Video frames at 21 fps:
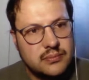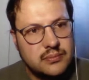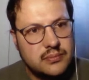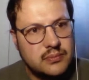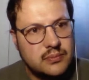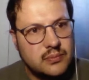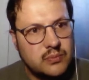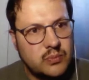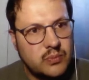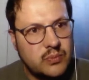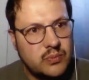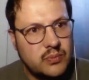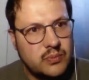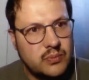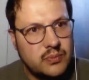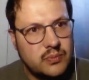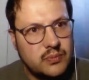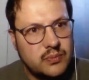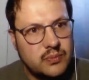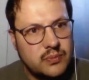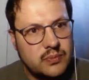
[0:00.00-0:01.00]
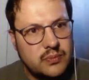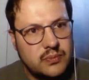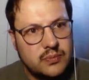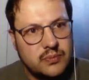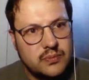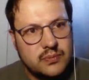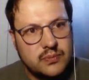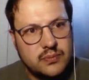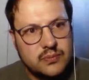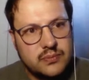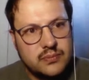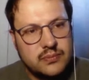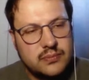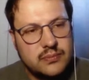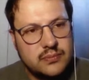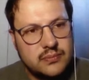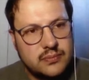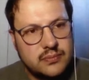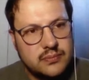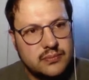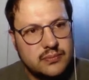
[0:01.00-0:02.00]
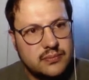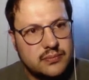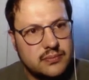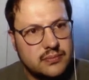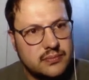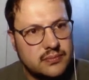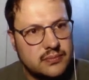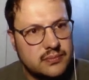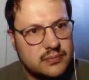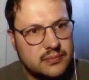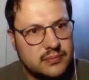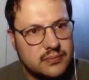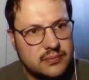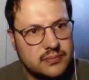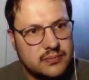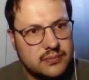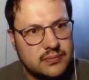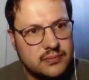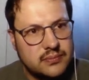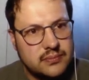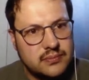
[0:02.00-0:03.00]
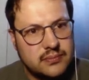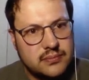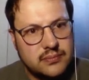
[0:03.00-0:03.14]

The person shown says nothing.